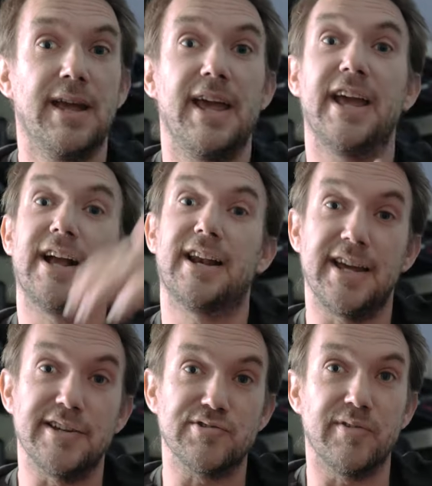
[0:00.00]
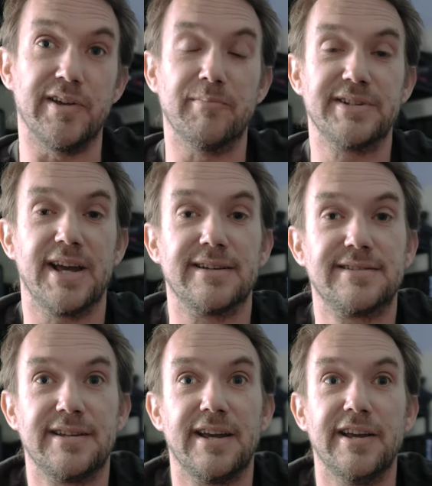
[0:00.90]
it clears all the
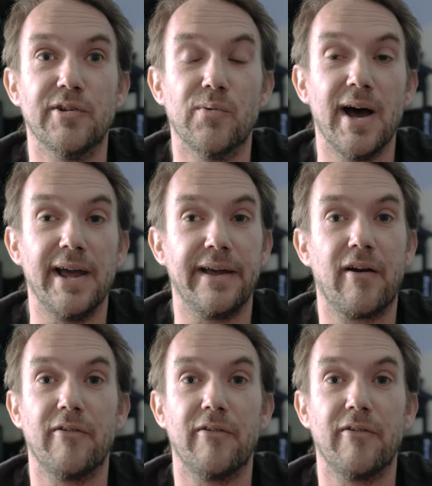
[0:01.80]
objects in the way.